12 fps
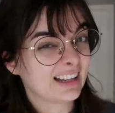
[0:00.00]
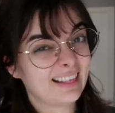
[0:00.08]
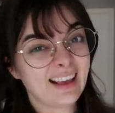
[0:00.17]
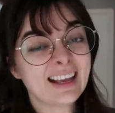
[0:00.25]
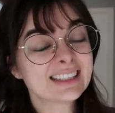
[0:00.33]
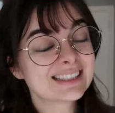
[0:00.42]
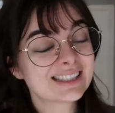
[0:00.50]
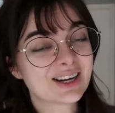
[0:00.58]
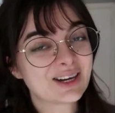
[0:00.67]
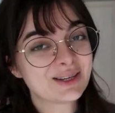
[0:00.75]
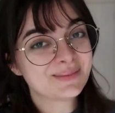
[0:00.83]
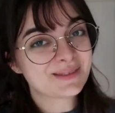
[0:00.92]
I think it's
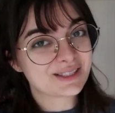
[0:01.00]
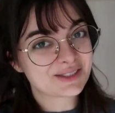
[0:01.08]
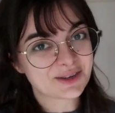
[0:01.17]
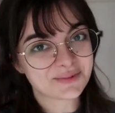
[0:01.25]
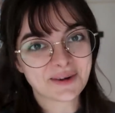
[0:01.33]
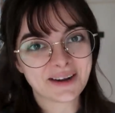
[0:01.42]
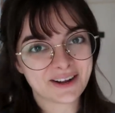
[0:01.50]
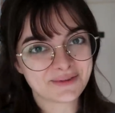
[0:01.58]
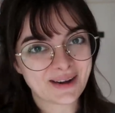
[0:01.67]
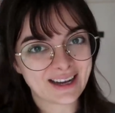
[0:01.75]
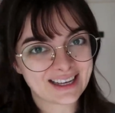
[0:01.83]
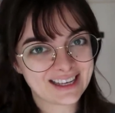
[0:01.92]
time to start bringing
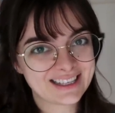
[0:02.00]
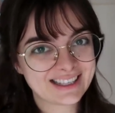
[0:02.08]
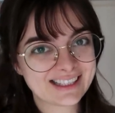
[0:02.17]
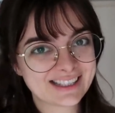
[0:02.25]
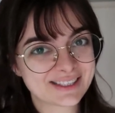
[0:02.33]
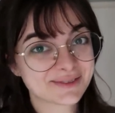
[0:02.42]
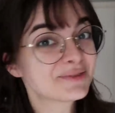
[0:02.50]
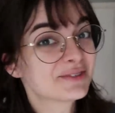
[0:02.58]
back some